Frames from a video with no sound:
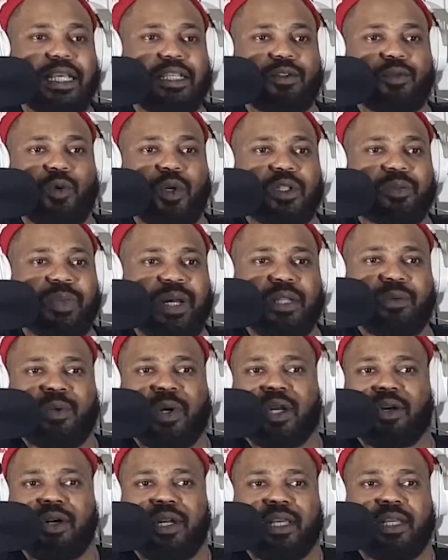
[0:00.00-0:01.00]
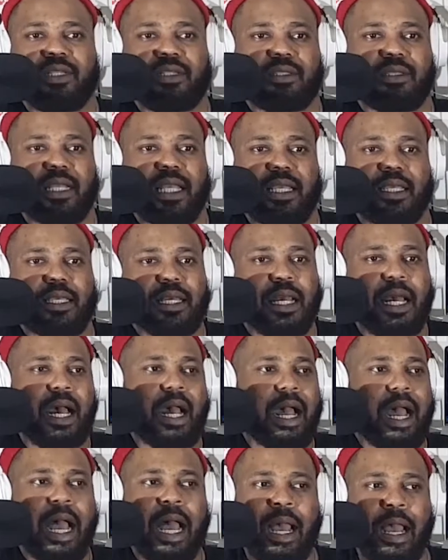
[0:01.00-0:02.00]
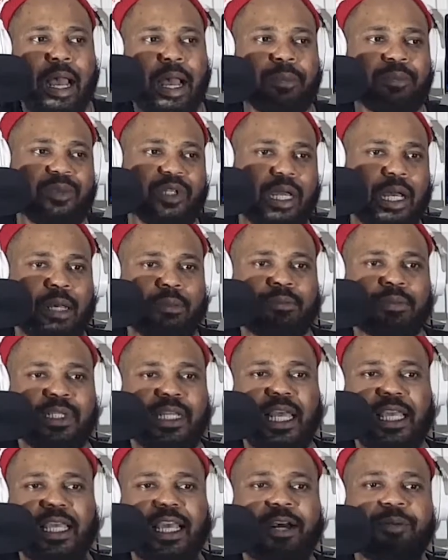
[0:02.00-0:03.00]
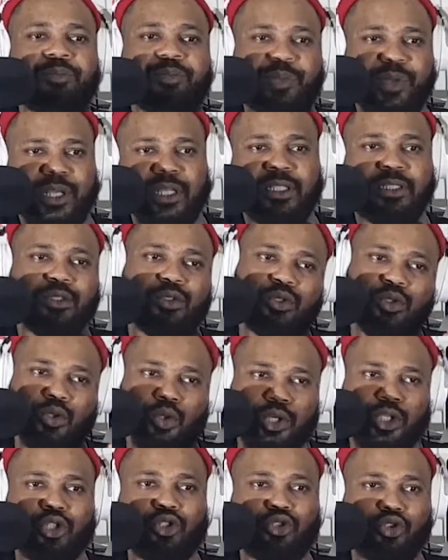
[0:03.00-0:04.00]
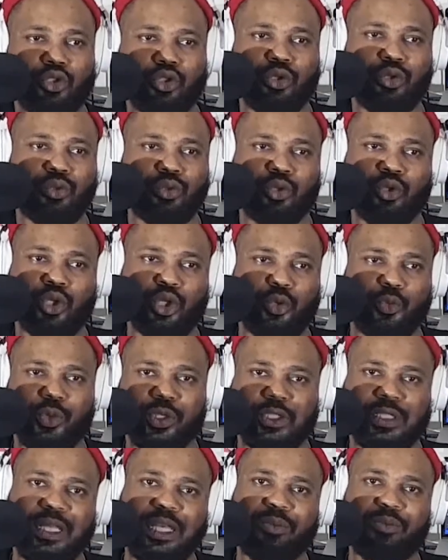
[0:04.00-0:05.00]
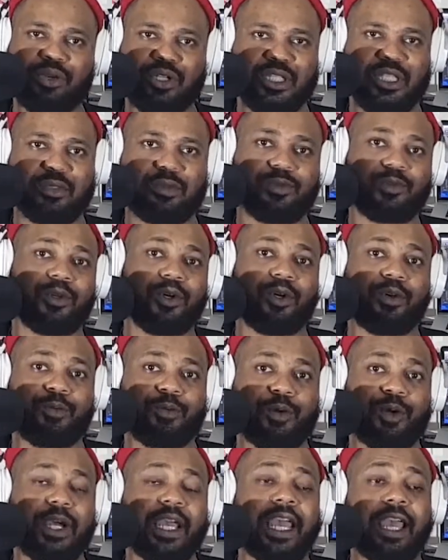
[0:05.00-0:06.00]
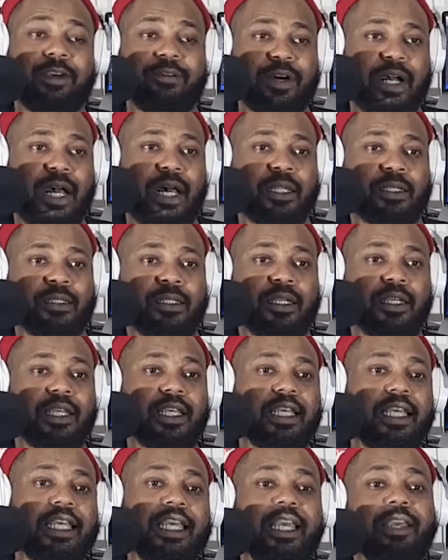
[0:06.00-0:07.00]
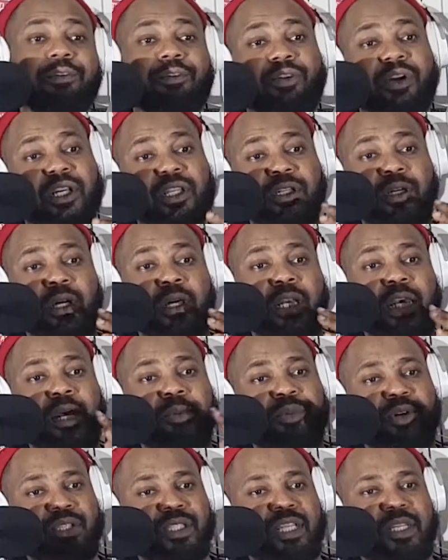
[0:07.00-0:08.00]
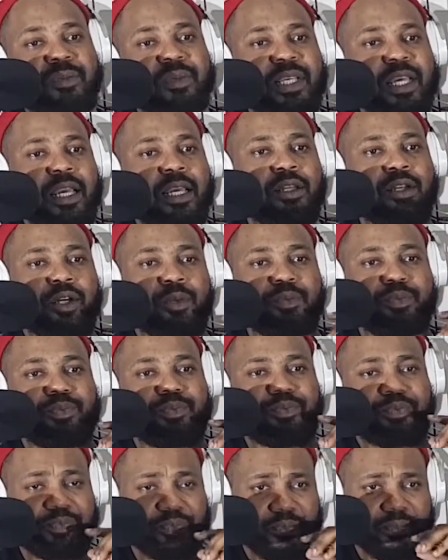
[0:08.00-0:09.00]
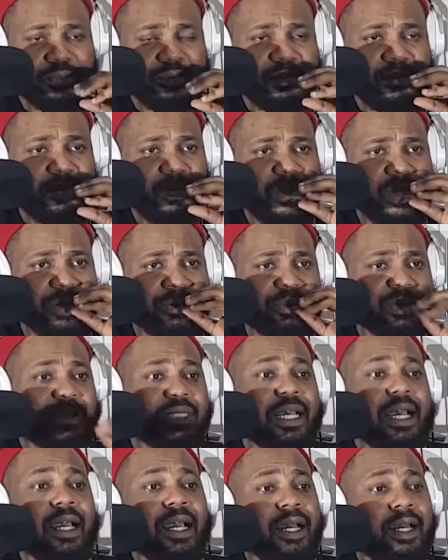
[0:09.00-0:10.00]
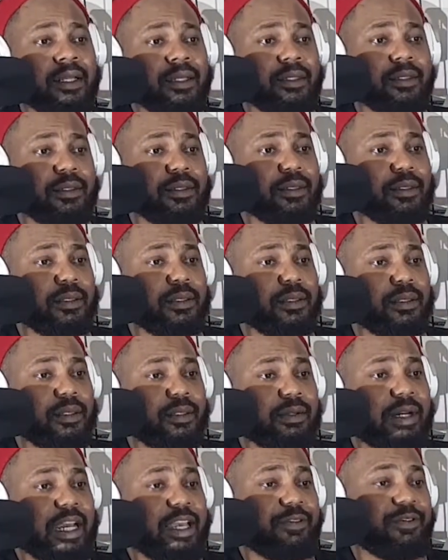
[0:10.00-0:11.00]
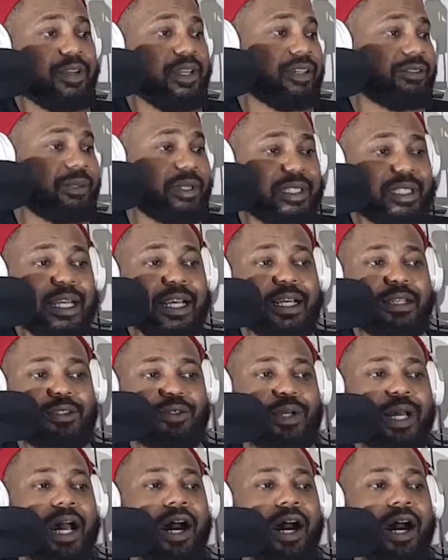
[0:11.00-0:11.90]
is what bandwagon is. Like I'm like I've been going with LeBron James for forever, and if LeBron James end up retired, right? If he retires, so I